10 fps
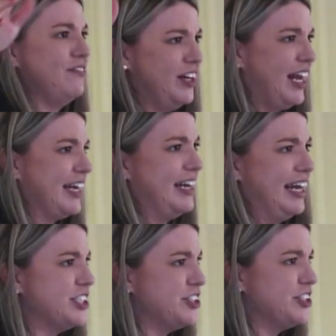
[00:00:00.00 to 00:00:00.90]
feel like
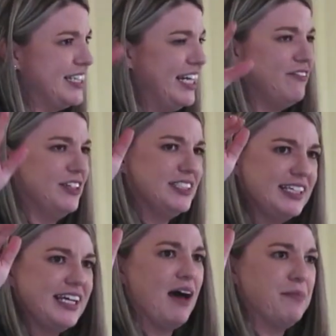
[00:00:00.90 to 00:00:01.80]
electricity, it feels
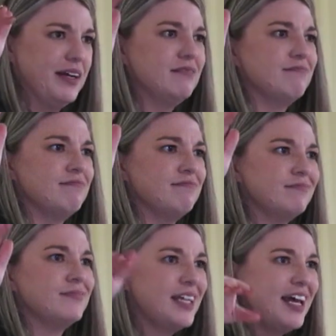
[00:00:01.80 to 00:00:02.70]
like tapping.
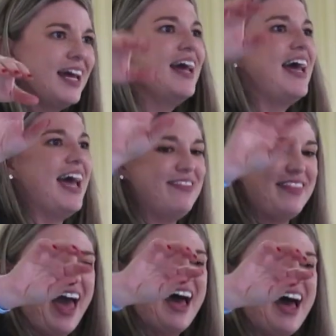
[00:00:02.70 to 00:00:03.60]
And
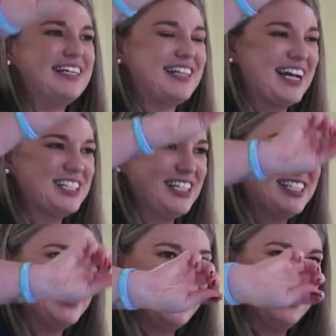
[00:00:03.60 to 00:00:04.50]
that is actually
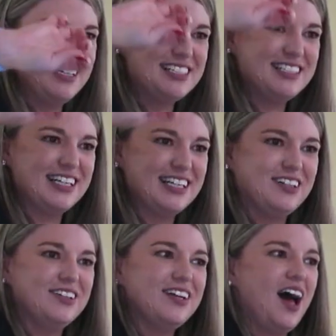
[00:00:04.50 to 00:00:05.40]
sending a
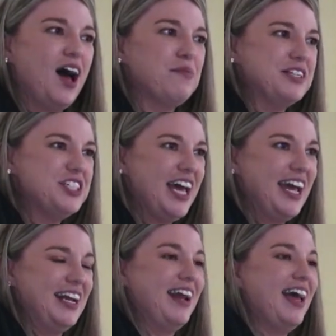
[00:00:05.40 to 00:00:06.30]
signal up the
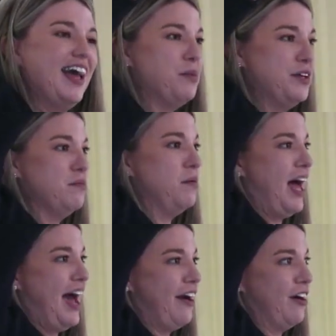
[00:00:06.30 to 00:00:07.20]
chain and helping your
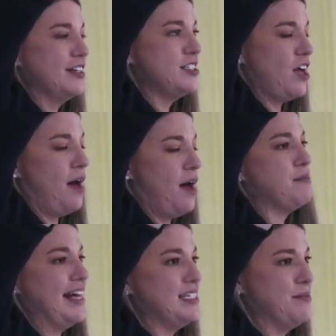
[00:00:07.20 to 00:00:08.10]
bladder stop
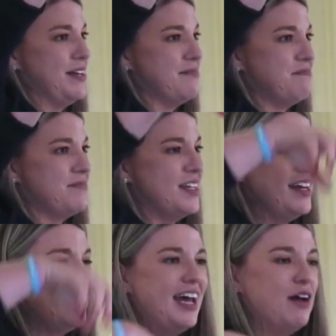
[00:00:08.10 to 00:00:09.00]
spasming.
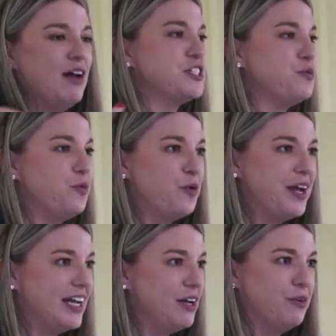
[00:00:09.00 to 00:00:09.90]
It works
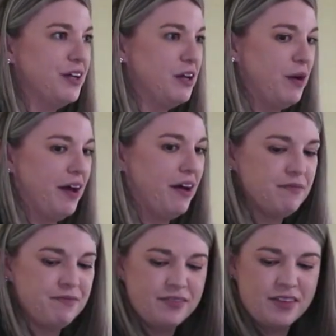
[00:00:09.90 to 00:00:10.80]
really, really well.
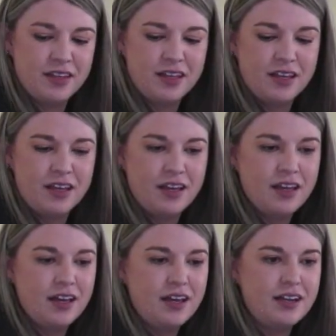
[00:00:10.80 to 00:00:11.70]

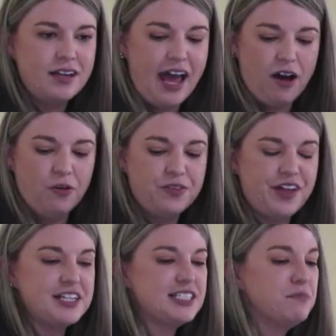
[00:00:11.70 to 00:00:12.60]
Now, there's some